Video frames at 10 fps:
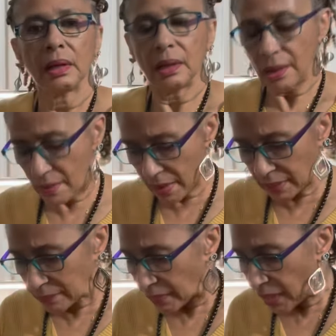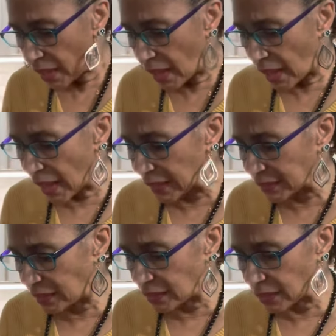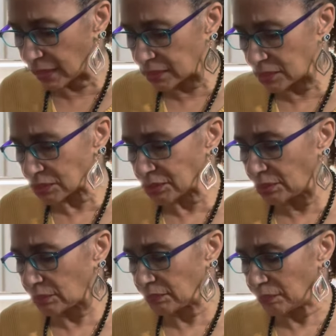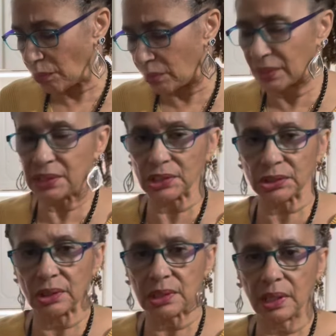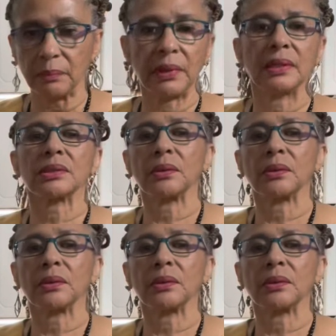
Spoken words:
All right. I did let this cook for an additional 10 minutes.